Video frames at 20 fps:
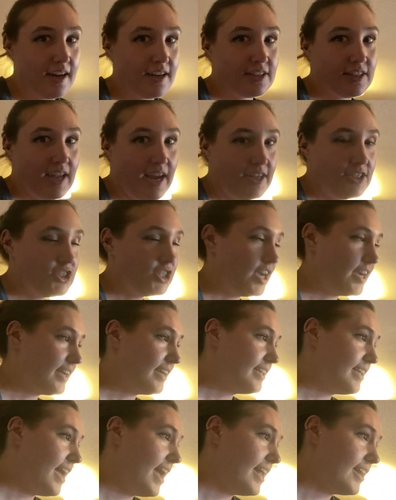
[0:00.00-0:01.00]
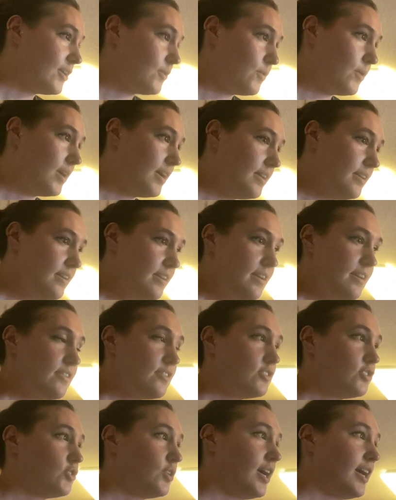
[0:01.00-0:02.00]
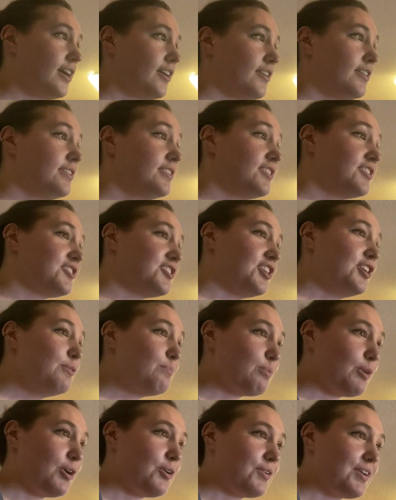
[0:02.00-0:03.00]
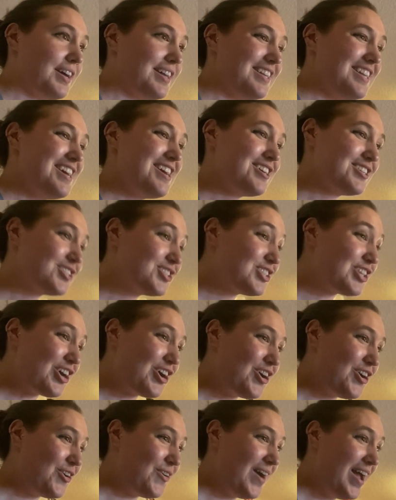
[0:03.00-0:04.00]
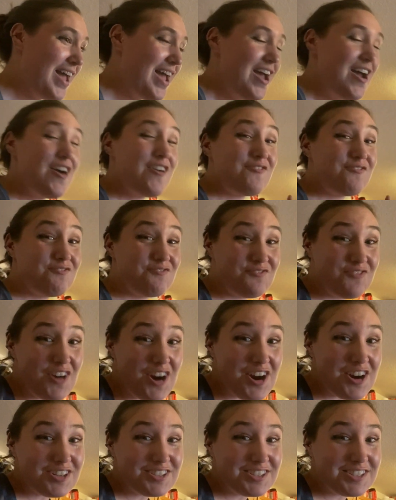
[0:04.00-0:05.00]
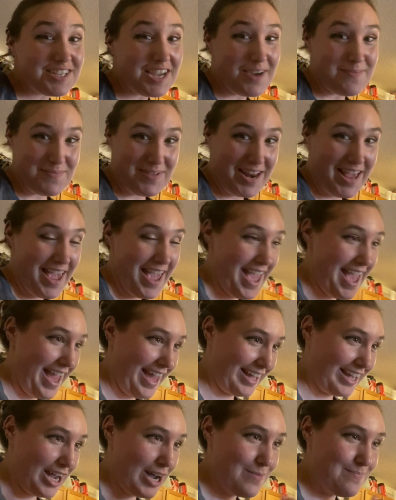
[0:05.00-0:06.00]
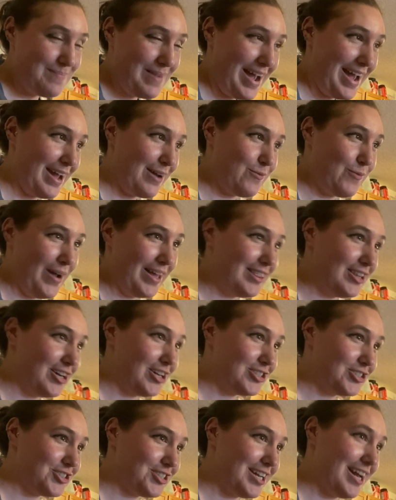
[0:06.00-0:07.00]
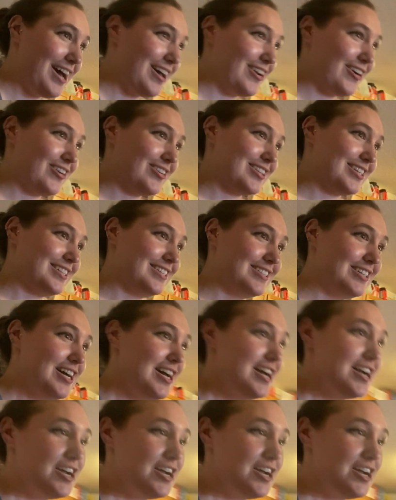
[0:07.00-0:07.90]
Not shocking to anyone. The dryer is still broken, so first, I'm gonna hang up my wet laundry on our little